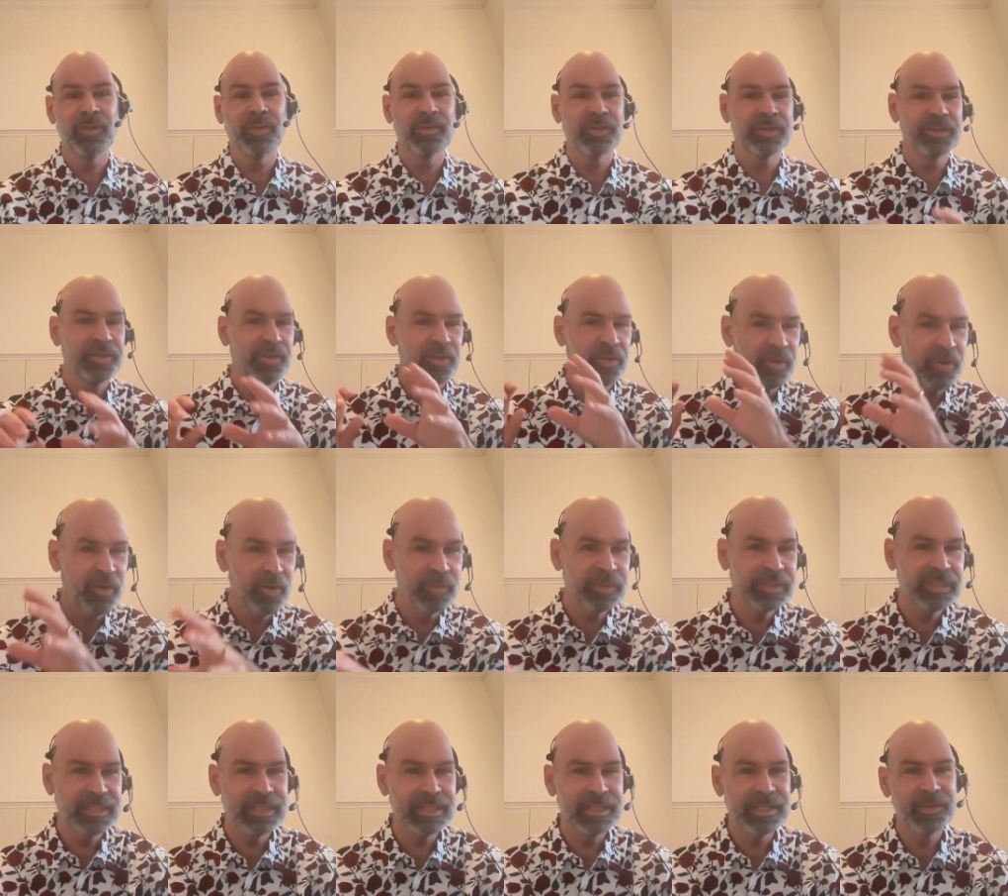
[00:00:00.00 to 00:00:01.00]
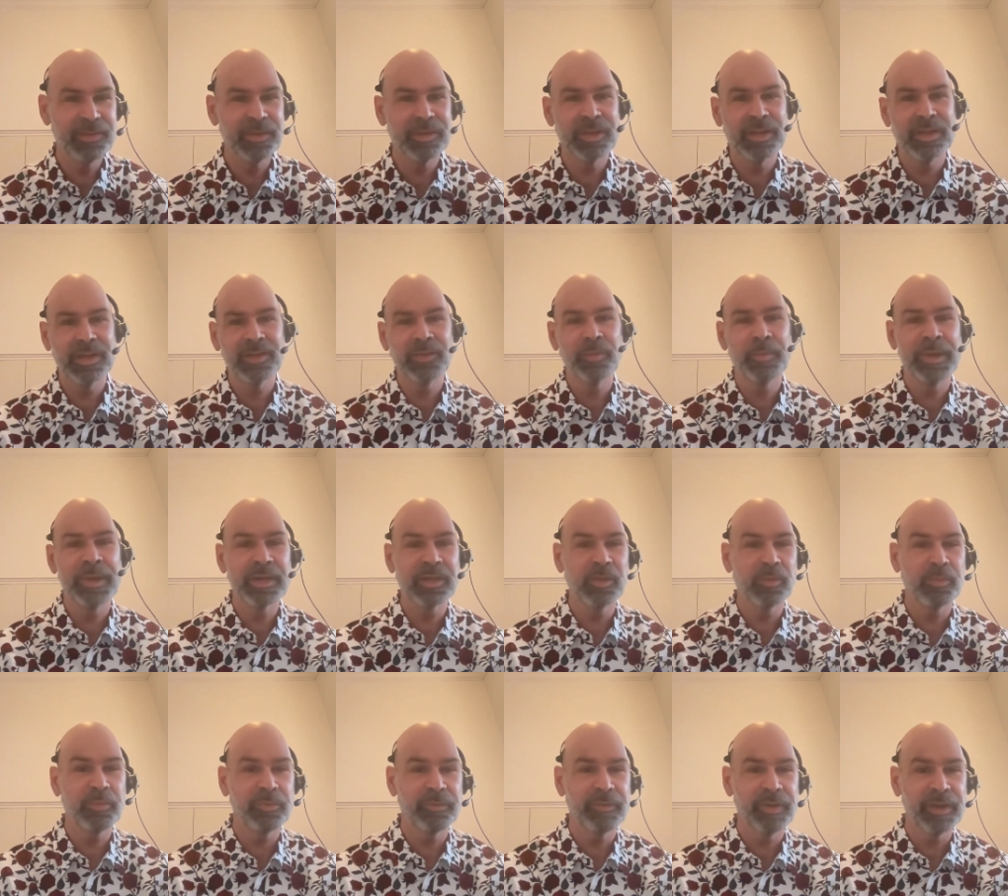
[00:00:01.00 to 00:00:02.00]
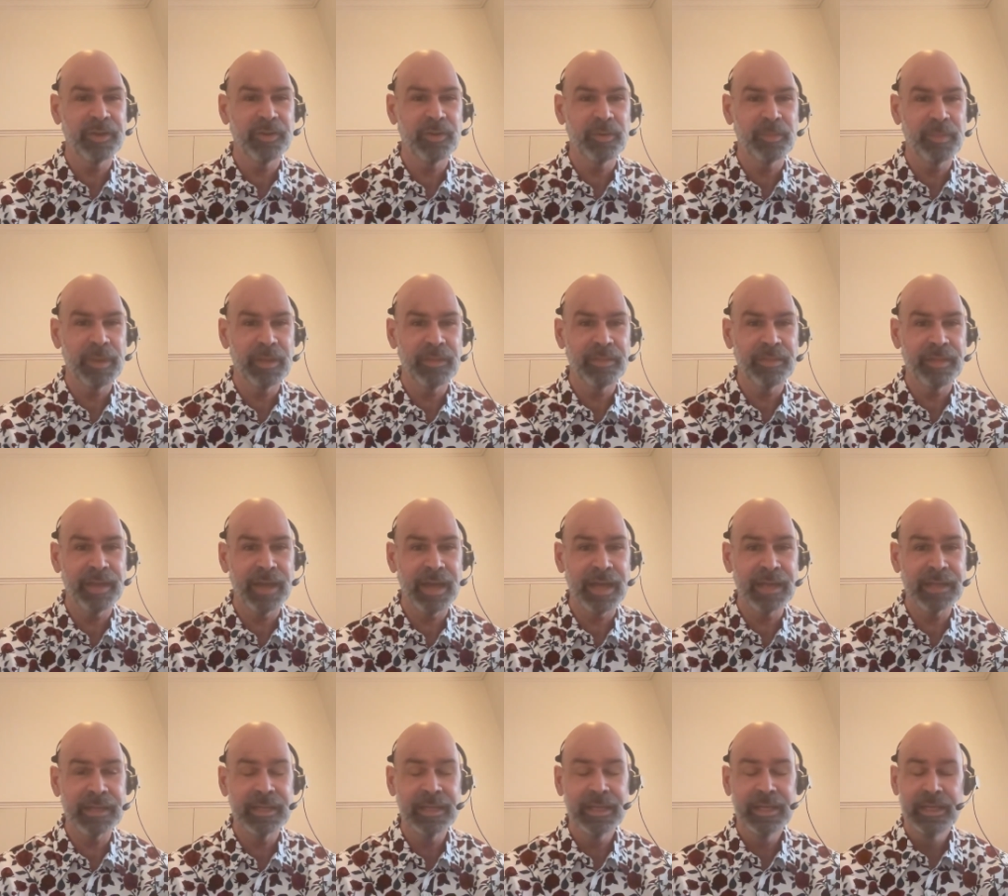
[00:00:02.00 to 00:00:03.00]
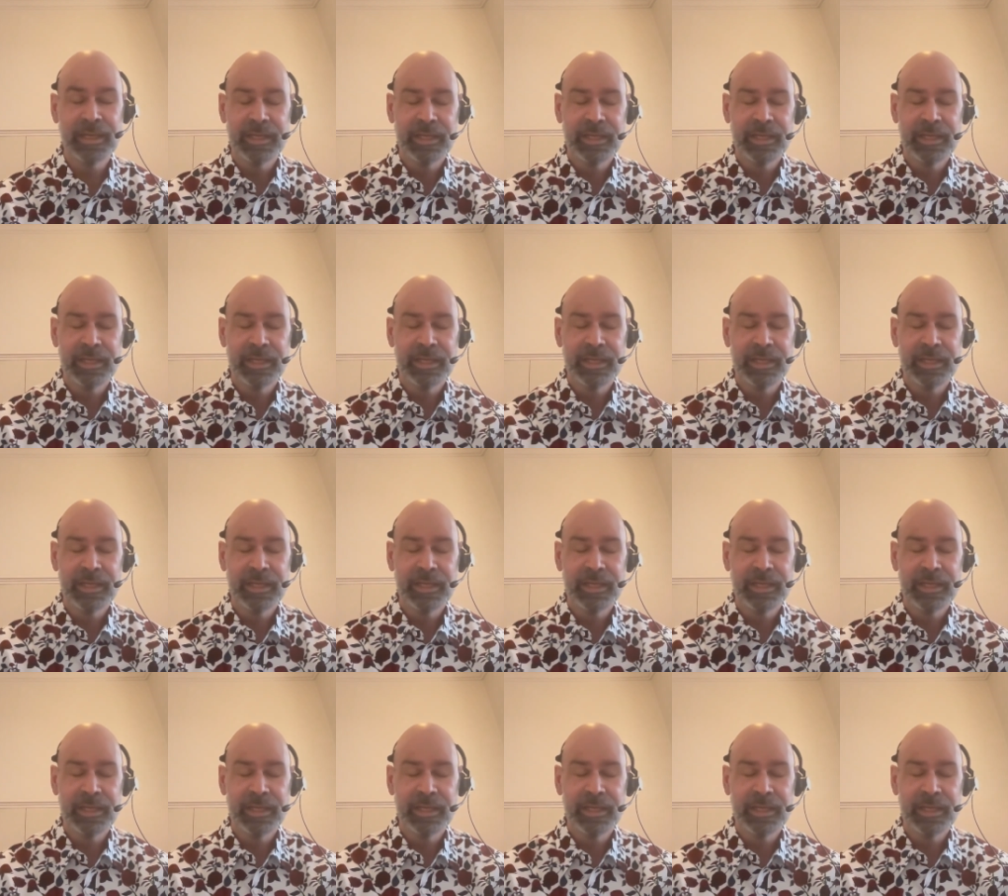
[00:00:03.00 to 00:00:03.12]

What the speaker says: or go see your medical provider about that.